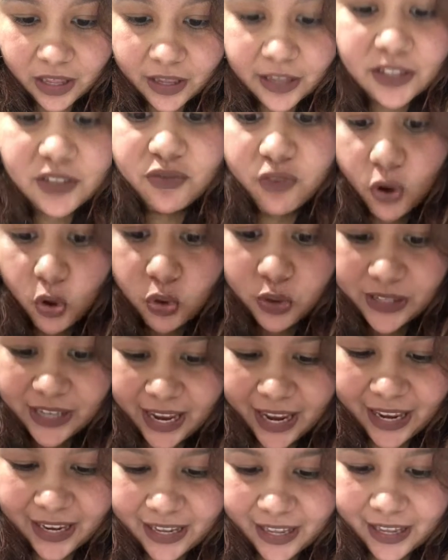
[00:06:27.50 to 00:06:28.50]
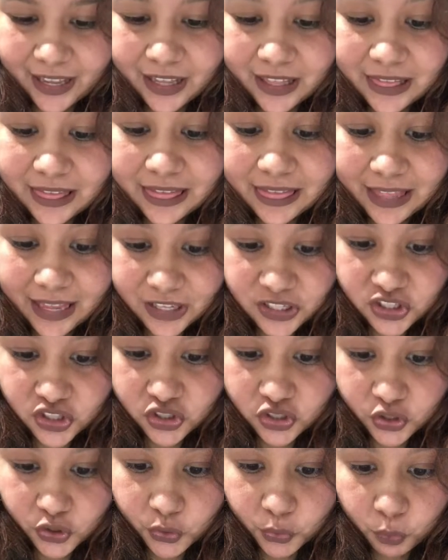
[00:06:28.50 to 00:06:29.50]
Exfoliating
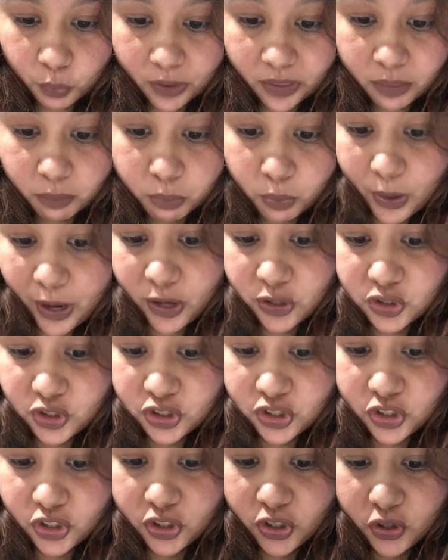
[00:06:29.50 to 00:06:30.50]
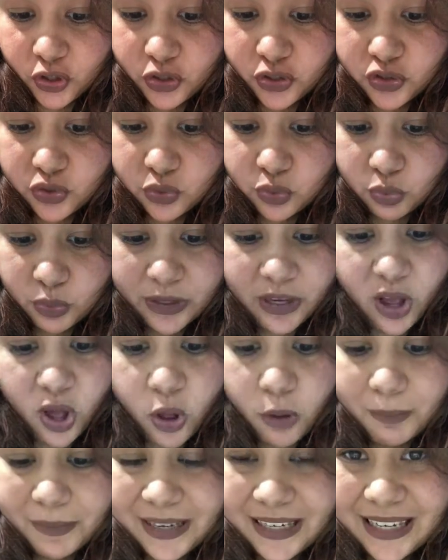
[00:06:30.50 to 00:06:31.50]
Cleanser with Brown Sugar, Sweet
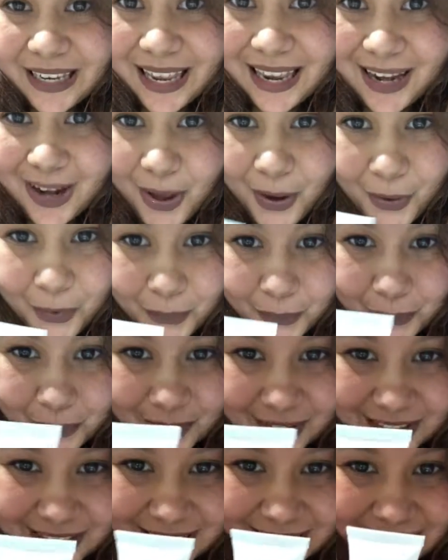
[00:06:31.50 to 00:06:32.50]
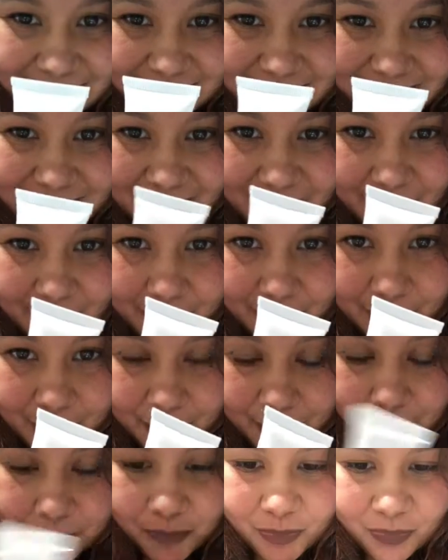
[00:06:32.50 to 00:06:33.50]
Almond, and Oaks.
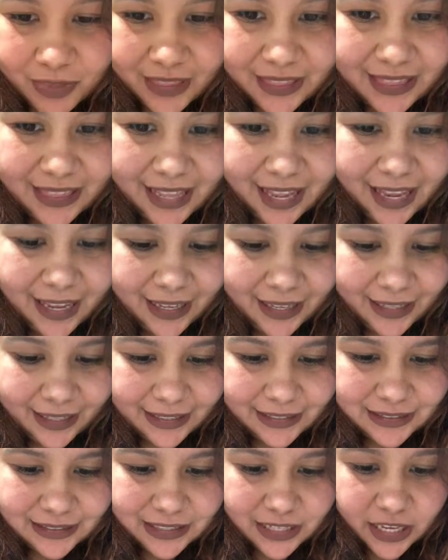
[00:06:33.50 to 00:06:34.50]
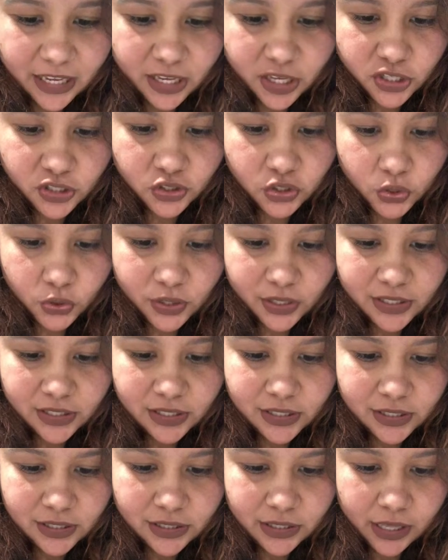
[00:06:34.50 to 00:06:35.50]
Nice. So this
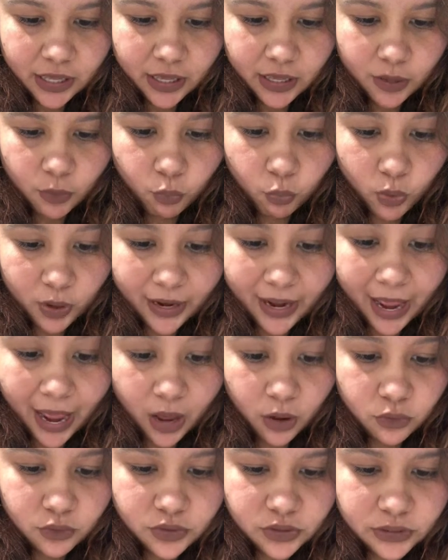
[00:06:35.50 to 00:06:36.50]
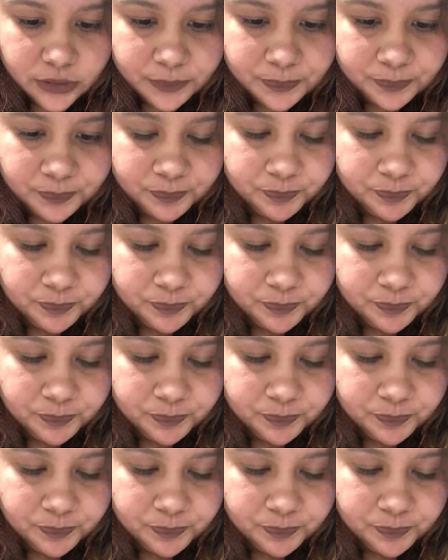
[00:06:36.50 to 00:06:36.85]
is the 1 ounce.